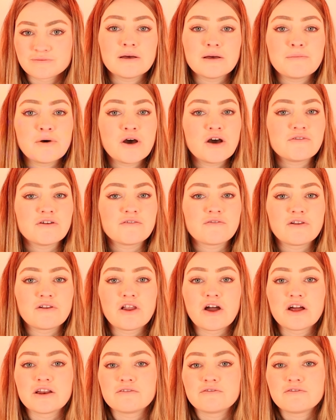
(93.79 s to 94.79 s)
They're perfect for
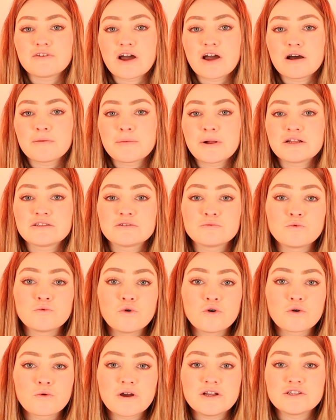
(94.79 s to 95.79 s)
lining flower beds,
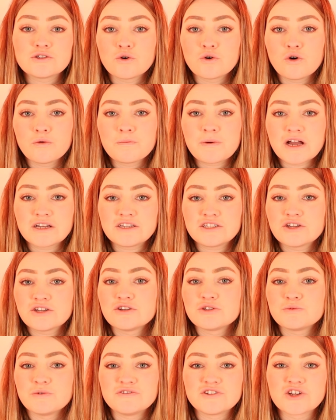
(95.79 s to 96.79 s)
walkways or
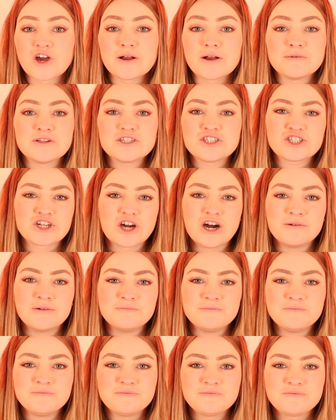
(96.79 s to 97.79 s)
patios with timeless
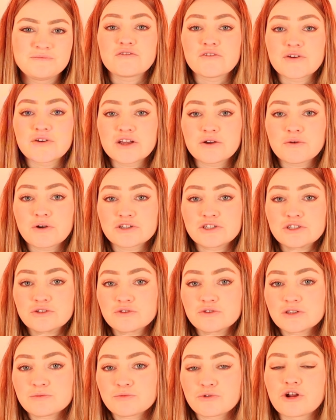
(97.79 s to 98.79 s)
charm. If you have any questions
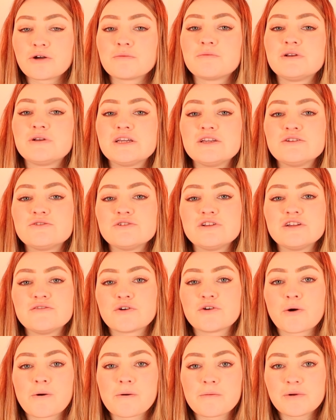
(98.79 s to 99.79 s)
on this product, please do
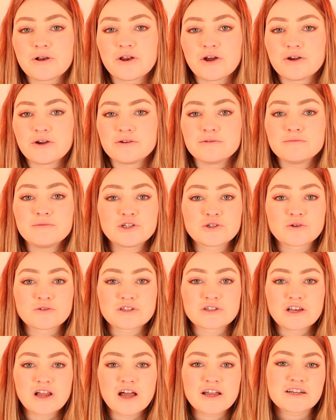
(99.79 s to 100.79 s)
leave a comment below. Be
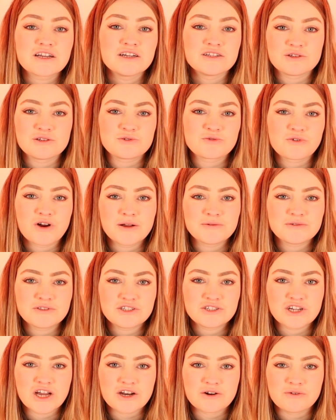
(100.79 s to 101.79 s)
sure to like and subscribe to
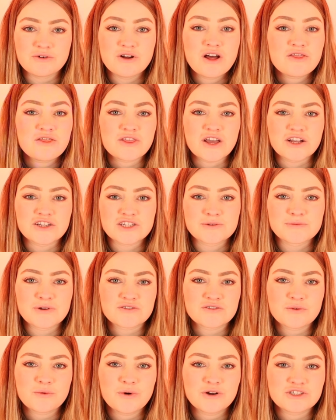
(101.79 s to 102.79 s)
the channel. Thanks so
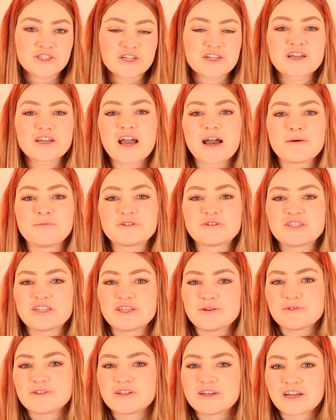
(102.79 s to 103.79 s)
much for watching and we'll
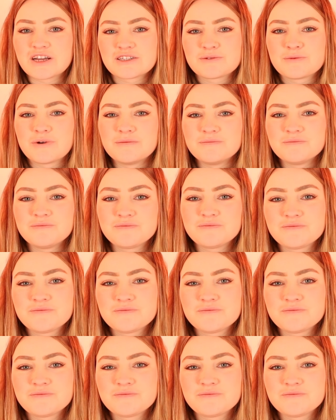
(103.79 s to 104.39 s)
see you in the next one.